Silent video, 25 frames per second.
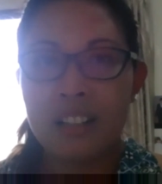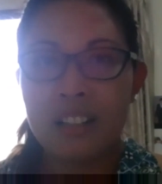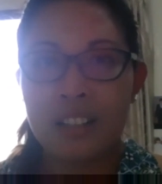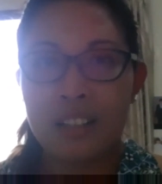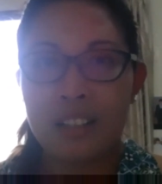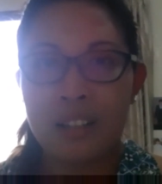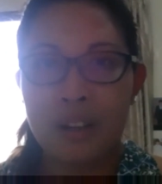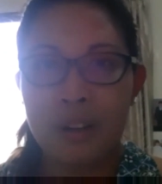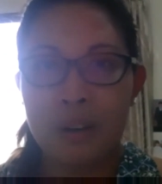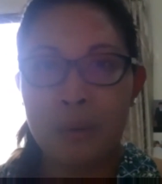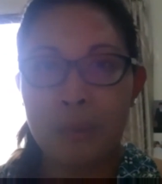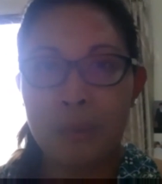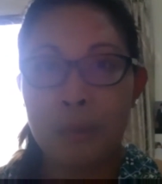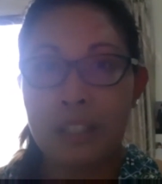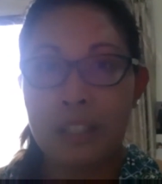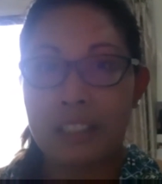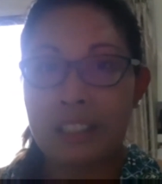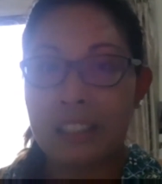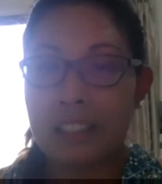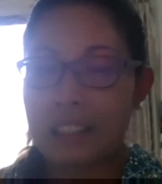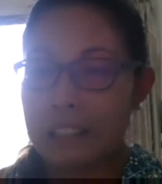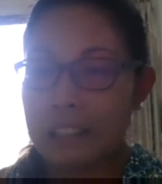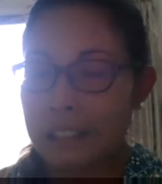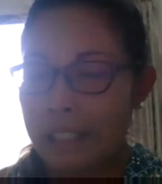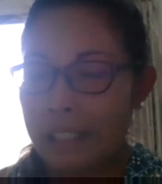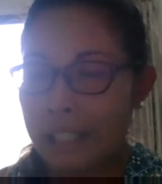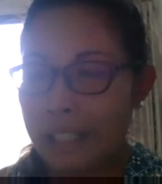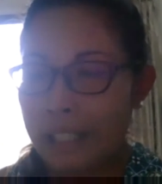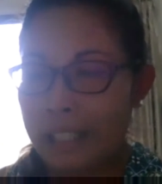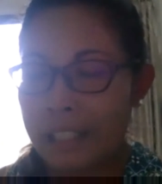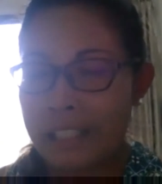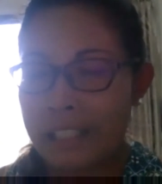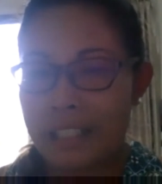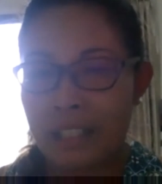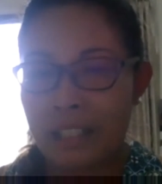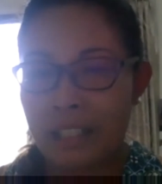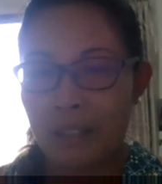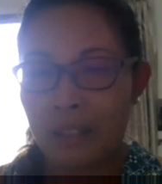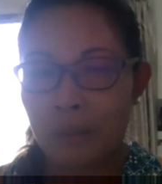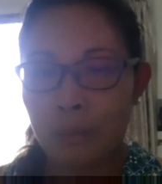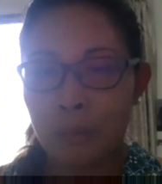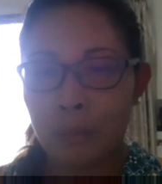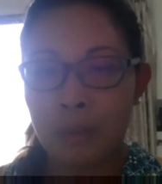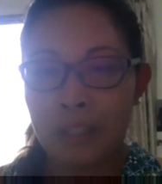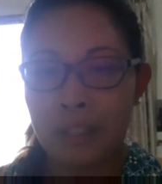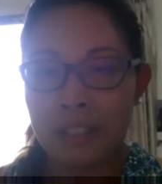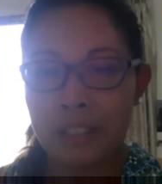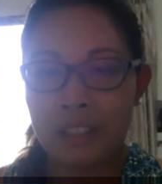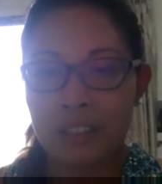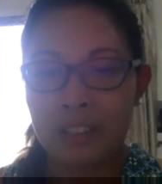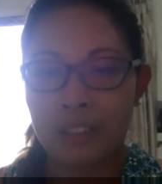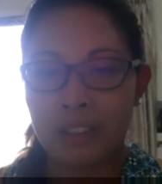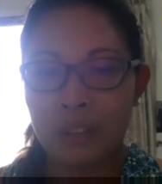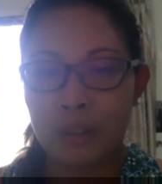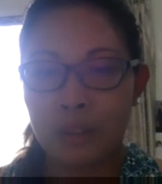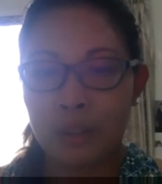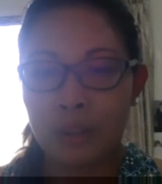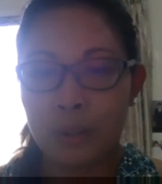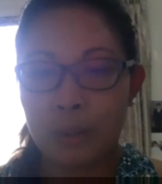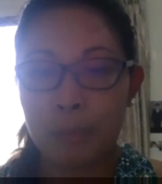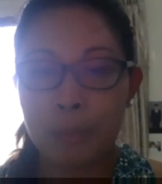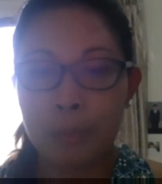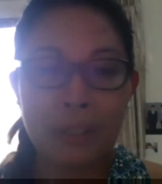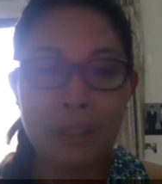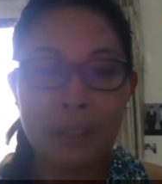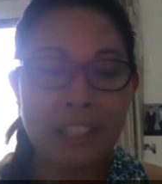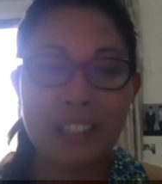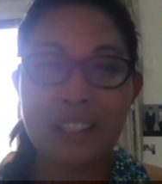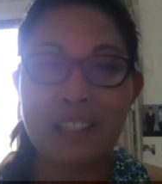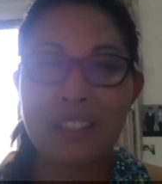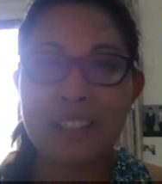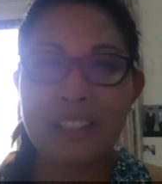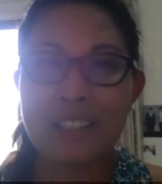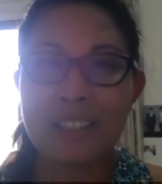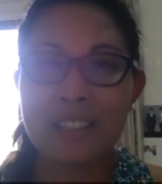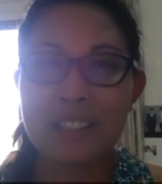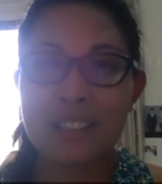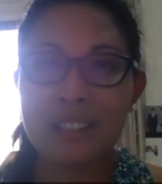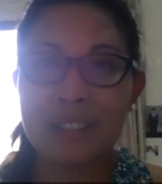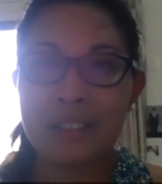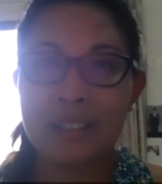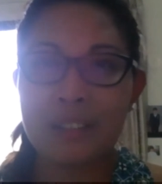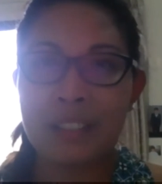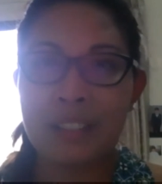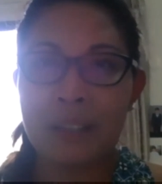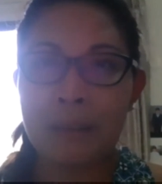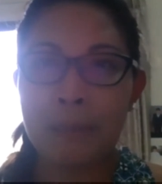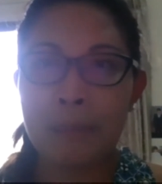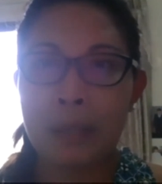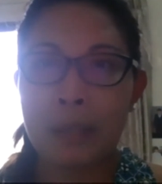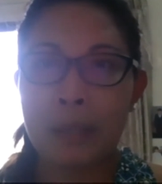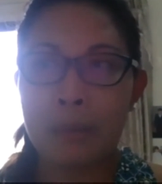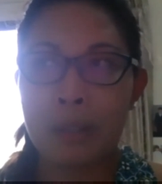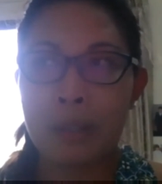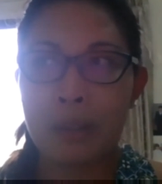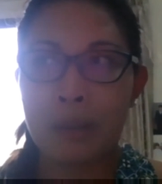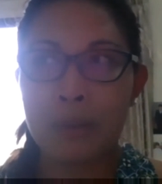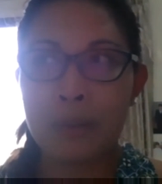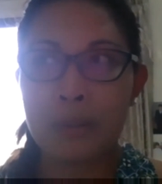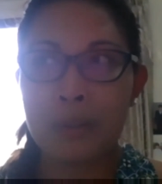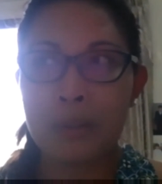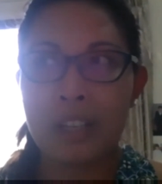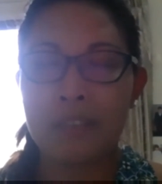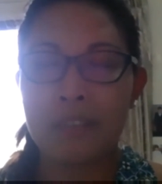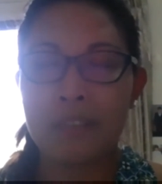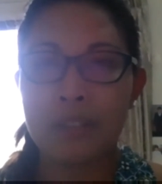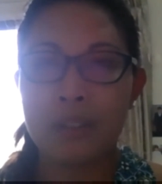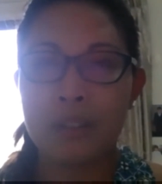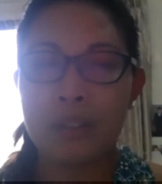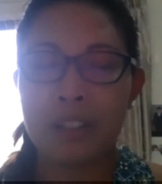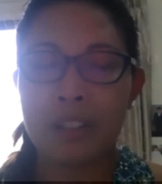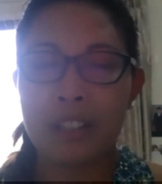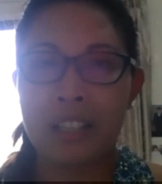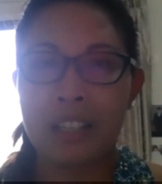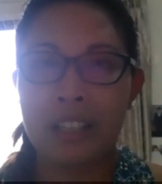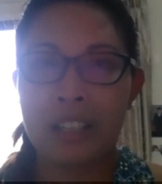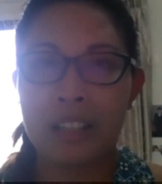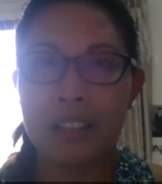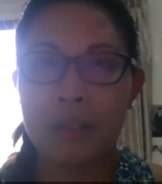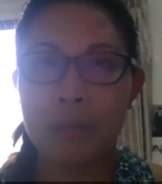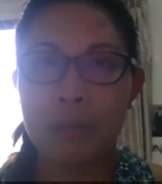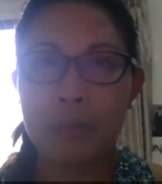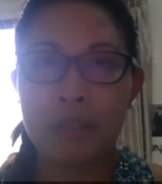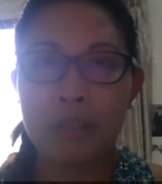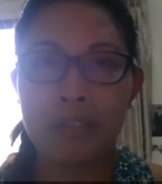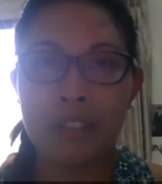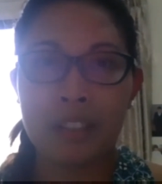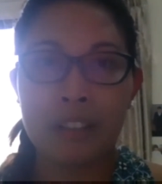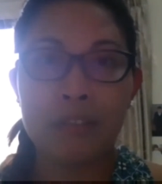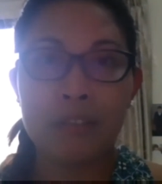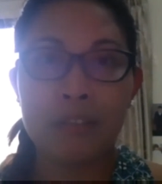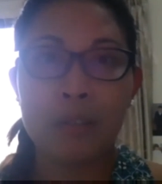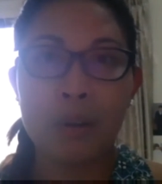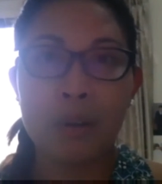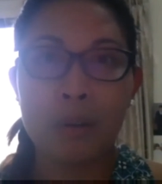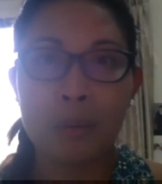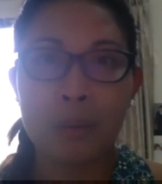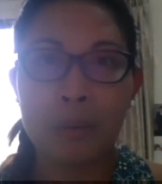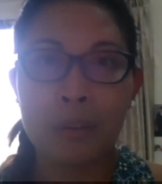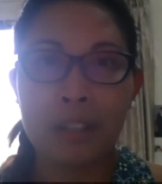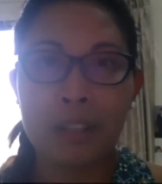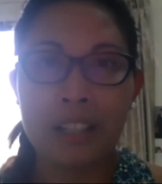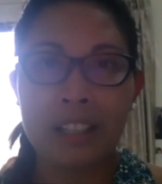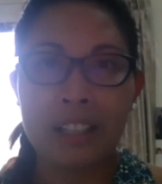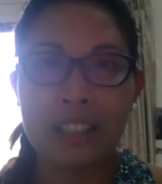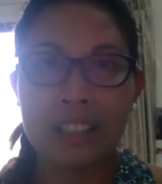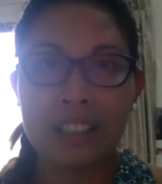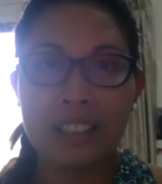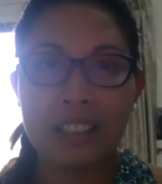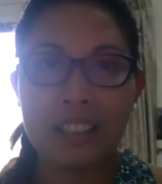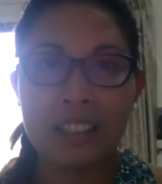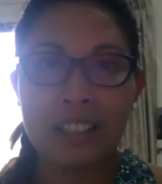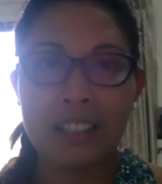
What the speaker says: what clicks and what your peers are doing, but we also have to think moving forward.